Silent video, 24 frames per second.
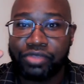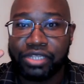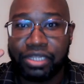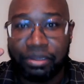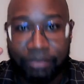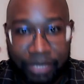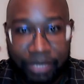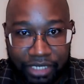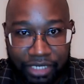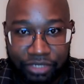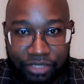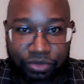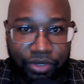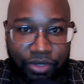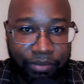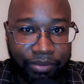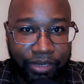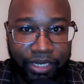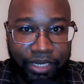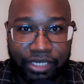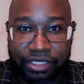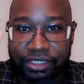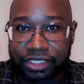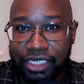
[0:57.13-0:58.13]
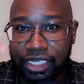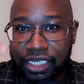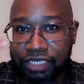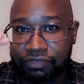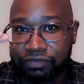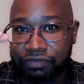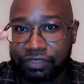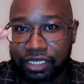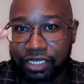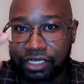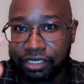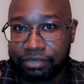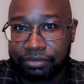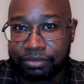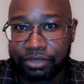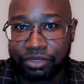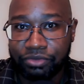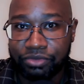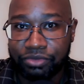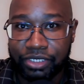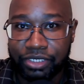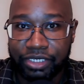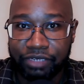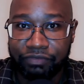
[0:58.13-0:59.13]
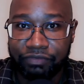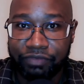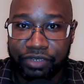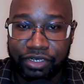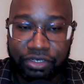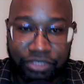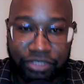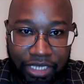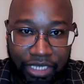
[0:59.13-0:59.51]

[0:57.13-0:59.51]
But I do apologize for not uploading any videos.